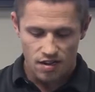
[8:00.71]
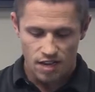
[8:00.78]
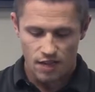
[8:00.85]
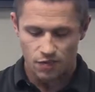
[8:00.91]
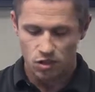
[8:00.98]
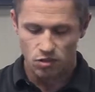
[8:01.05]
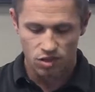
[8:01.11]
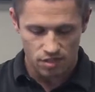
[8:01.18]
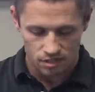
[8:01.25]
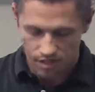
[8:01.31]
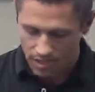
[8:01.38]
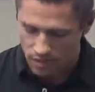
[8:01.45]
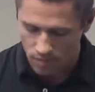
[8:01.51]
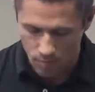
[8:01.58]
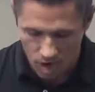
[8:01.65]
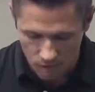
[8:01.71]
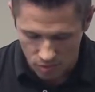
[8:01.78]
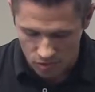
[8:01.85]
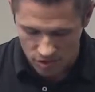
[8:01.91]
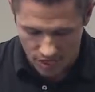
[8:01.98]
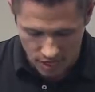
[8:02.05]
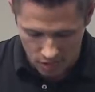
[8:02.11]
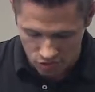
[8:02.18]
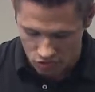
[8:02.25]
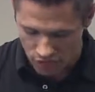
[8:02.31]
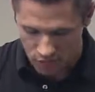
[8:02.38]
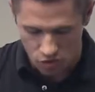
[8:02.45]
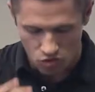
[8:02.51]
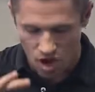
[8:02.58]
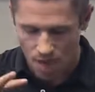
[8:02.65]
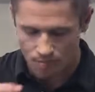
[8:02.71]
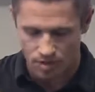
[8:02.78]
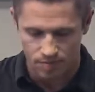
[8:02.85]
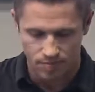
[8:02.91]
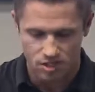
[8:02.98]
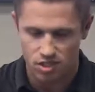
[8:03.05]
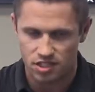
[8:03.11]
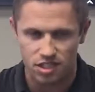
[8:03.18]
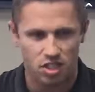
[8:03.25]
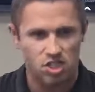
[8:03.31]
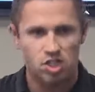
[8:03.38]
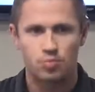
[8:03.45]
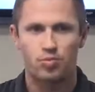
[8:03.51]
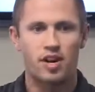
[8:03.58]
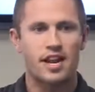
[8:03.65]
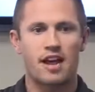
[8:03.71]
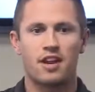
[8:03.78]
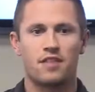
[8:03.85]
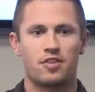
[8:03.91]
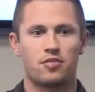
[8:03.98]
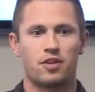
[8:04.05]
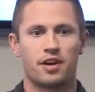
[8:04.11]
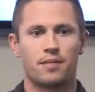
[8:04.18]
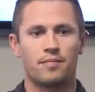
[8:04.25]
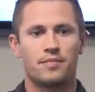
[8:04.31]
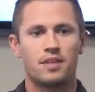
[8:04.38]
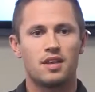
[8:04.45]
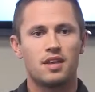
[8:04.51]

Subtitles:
if you just let the marbles if you drop them, it's just going to spread out everywhere.